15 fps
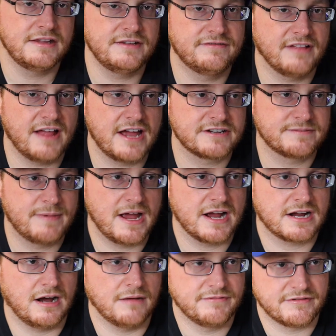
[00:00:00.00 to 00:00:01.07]
The
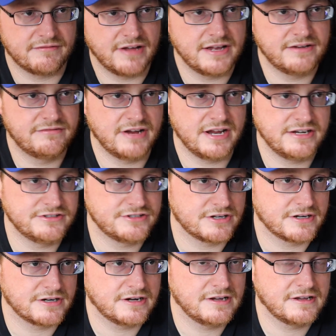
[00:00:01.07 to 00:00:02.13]
flashback of the Red
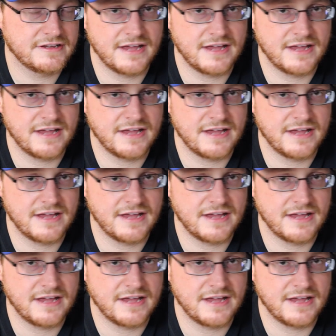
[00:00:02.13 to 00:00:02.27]
Ranger.